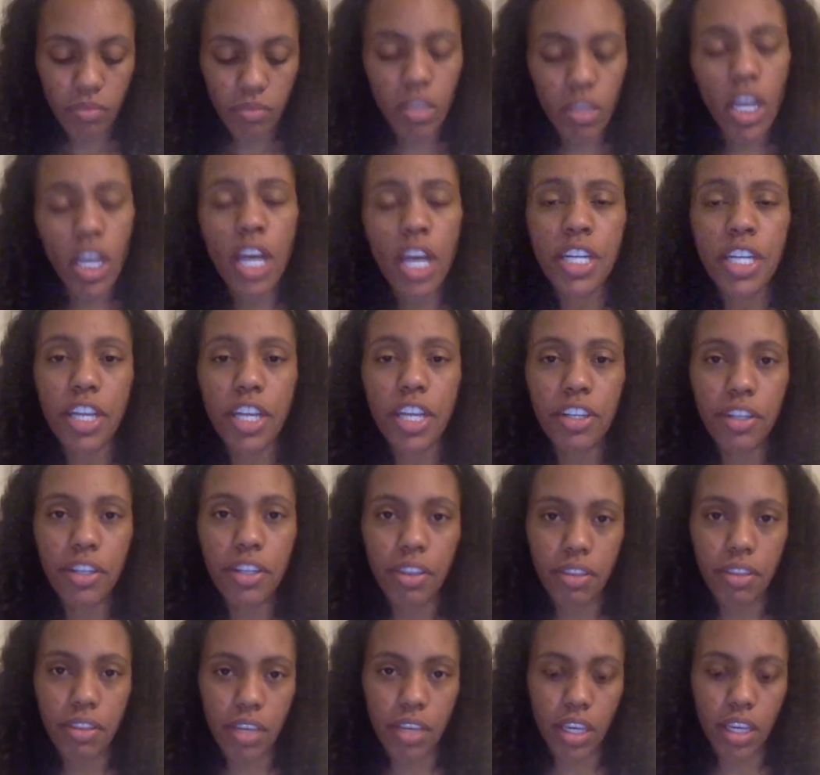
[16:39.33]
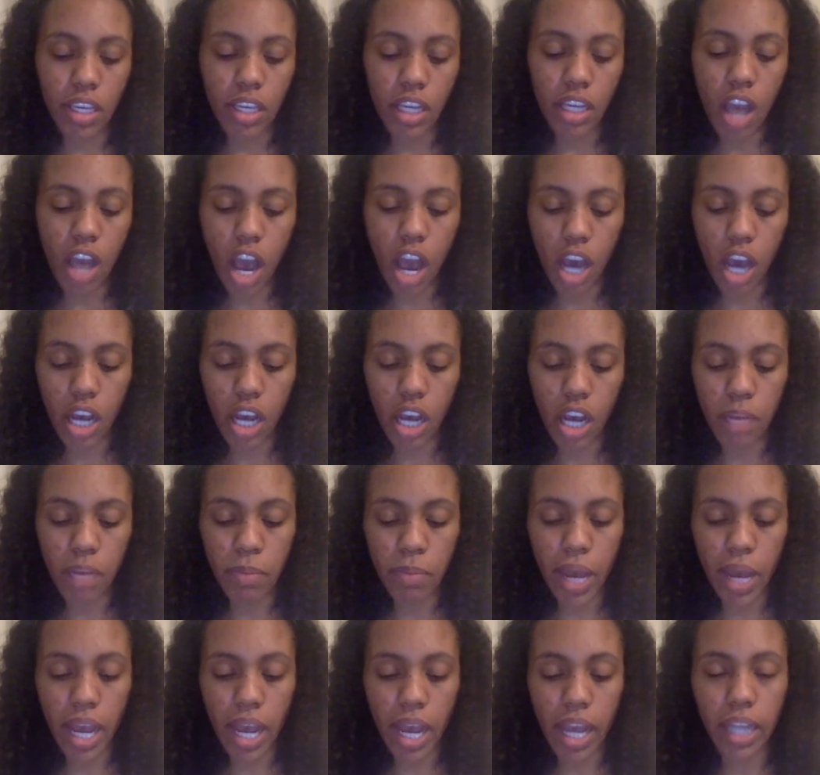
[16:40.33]
another thing, on
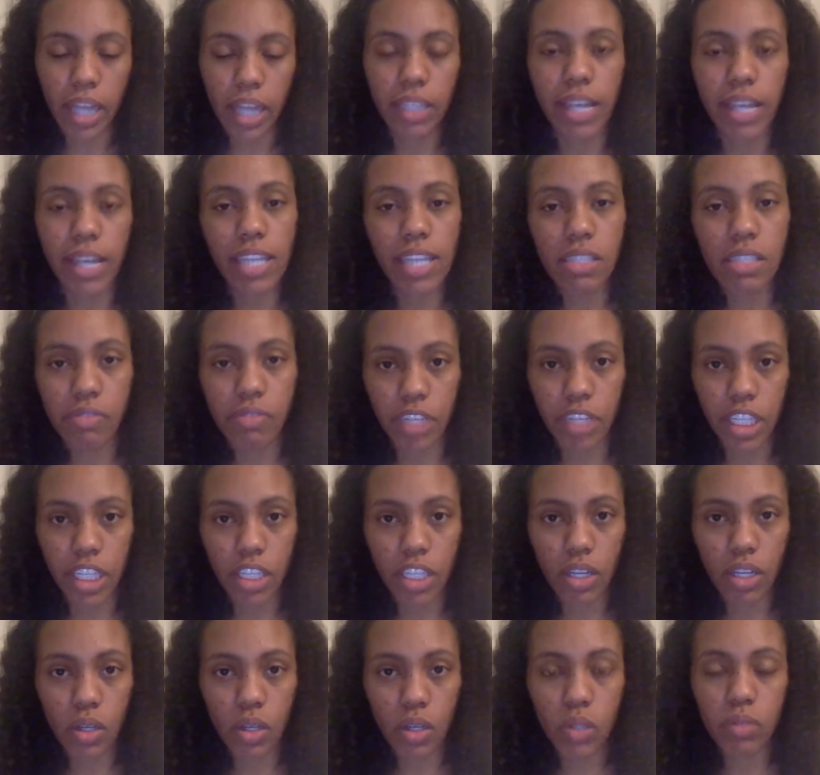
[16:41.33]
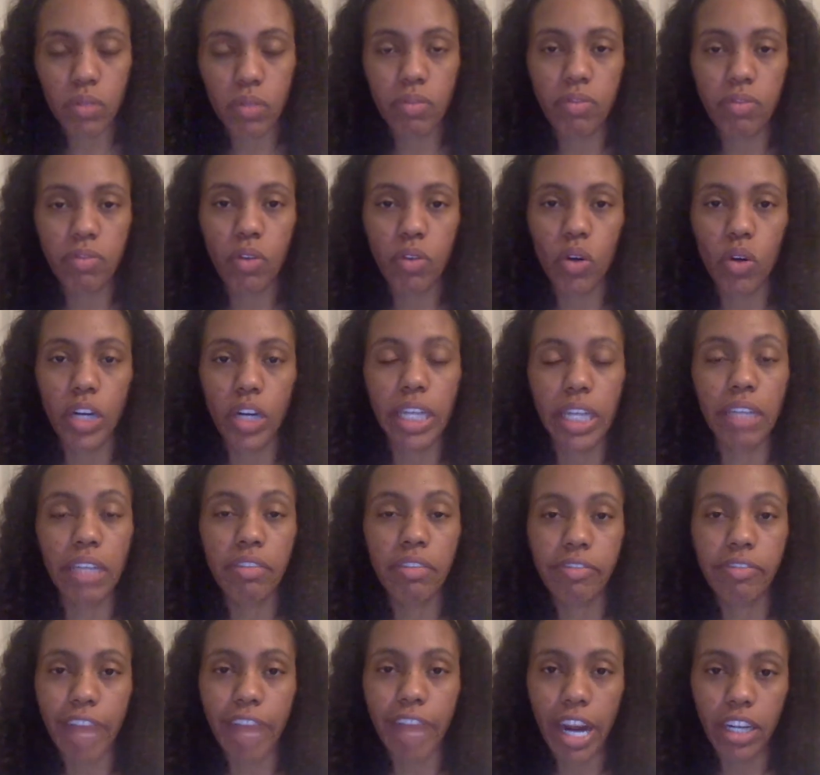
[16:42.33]
my next video for
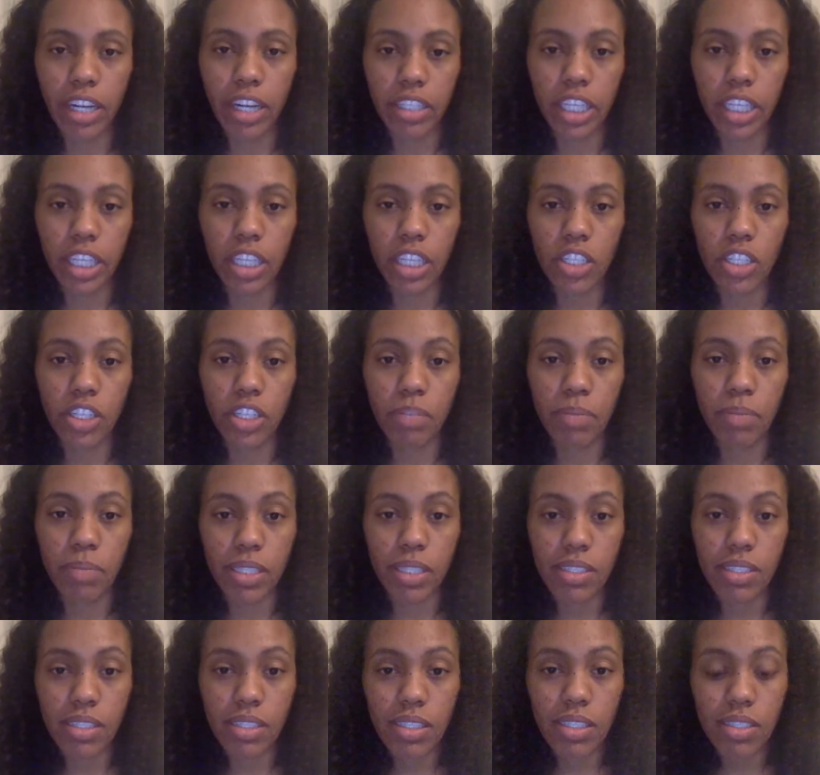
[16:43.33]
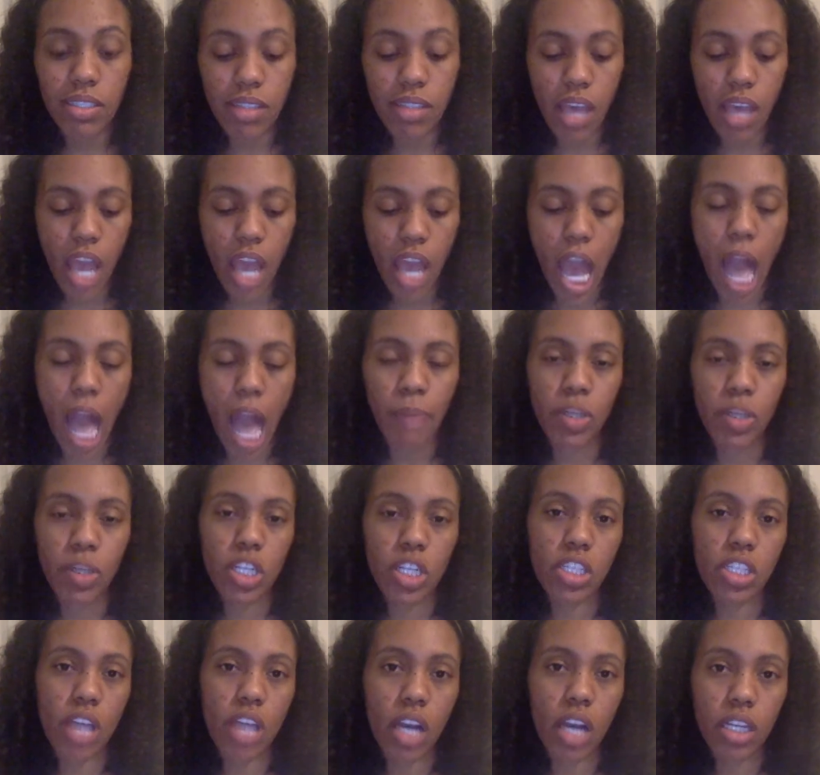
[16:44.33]
e-filing your business, I'm going
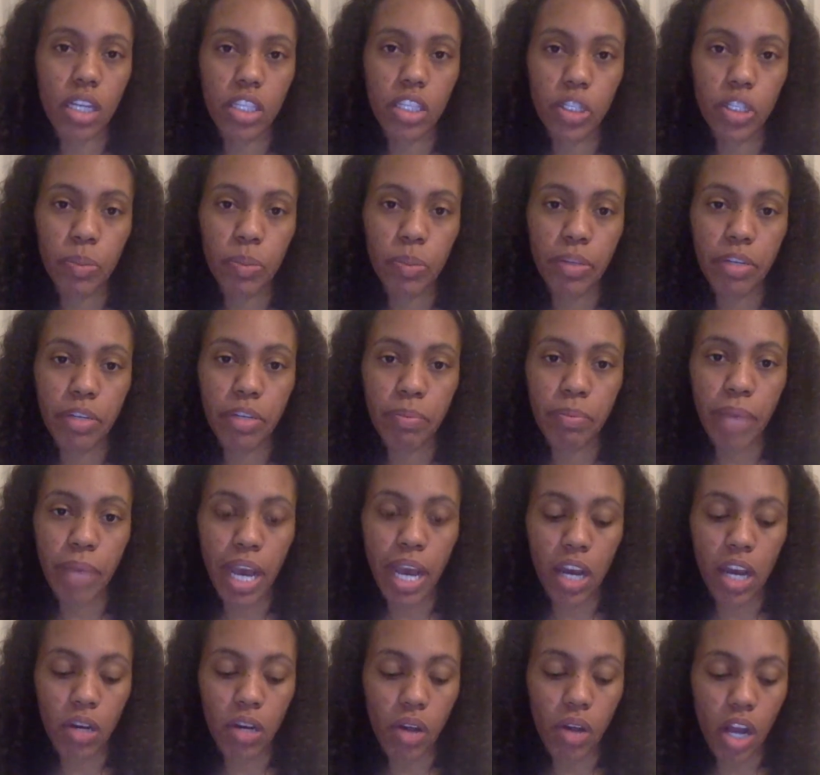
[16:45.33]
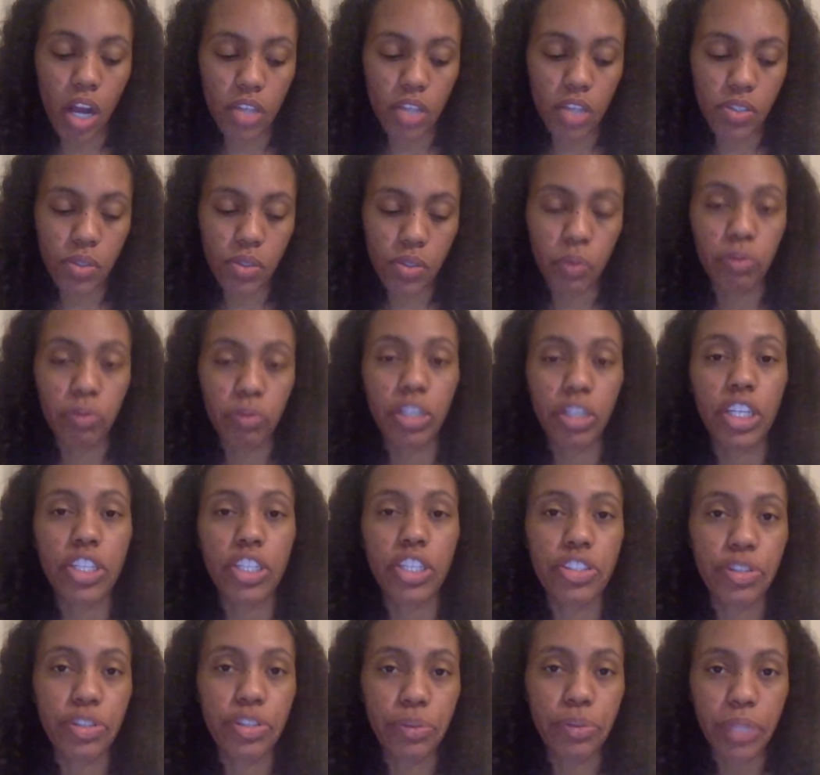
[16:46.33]
to talk a little bit about also
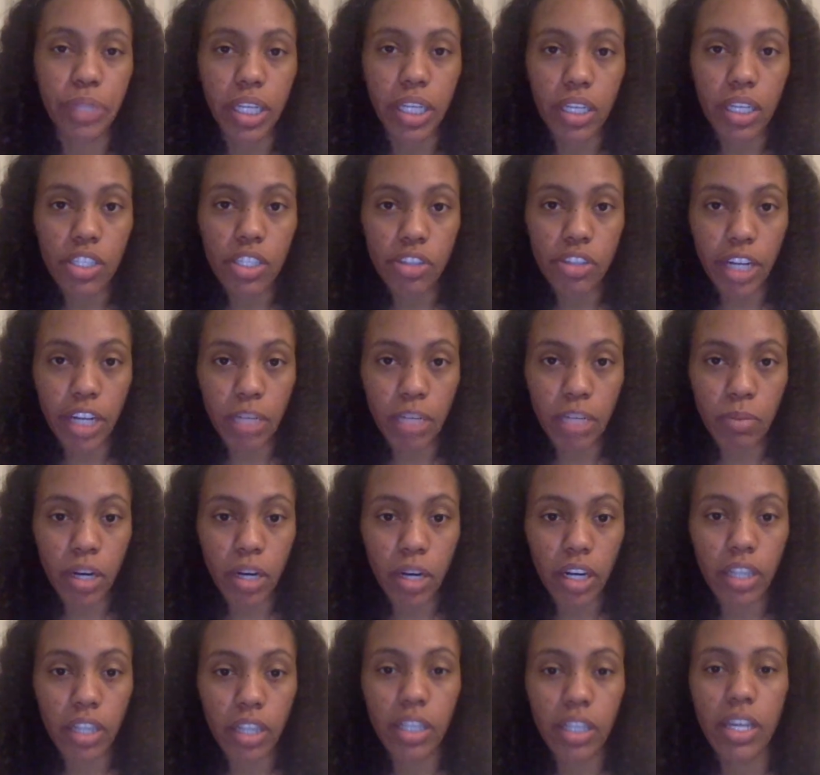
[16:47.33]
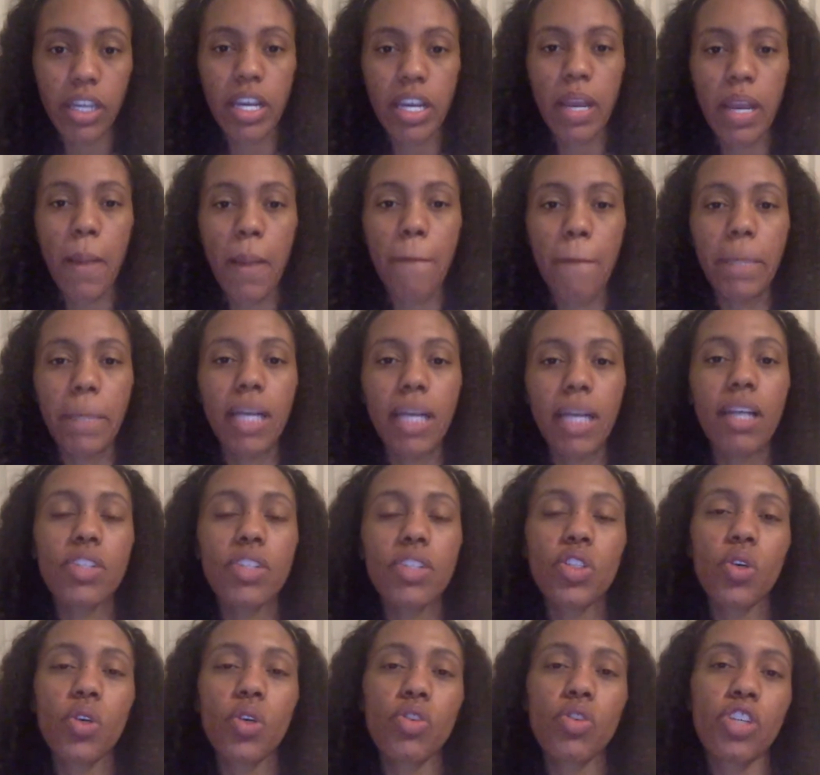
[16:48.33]
renewing a trademark, because
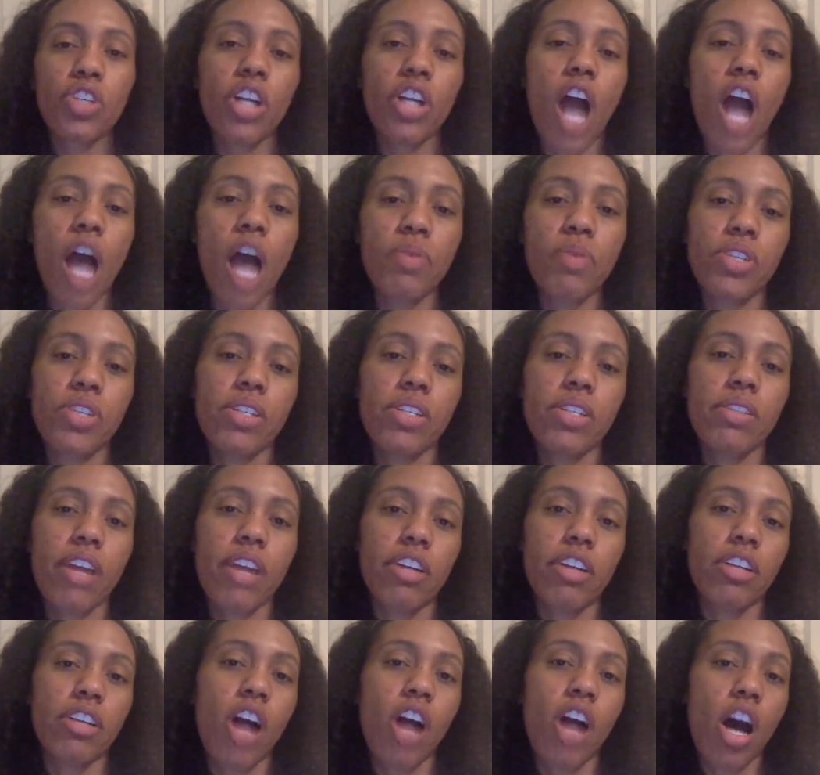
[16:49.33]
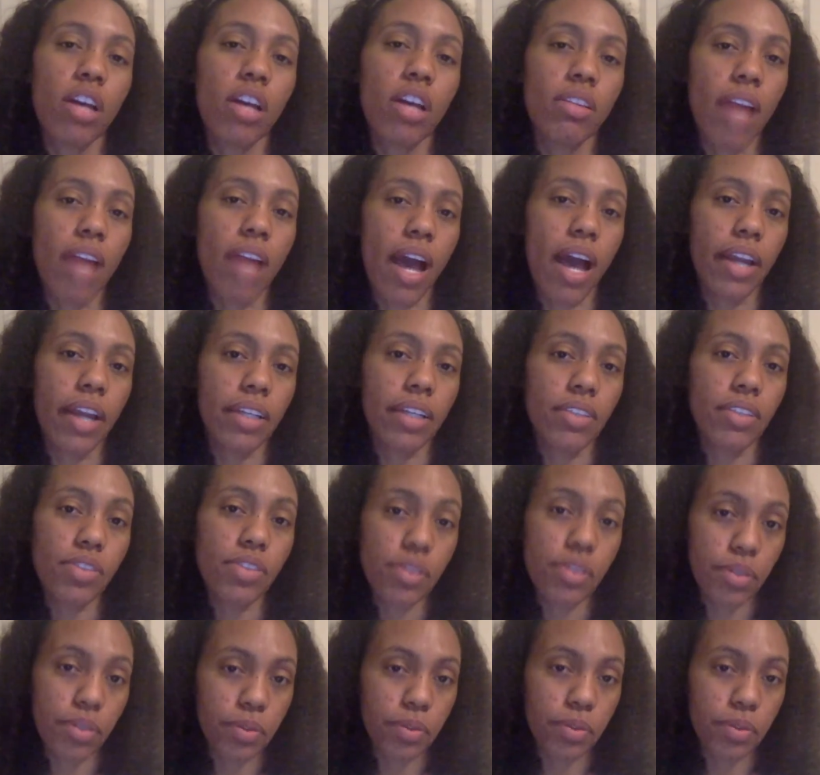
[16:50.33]
those are options that are online too.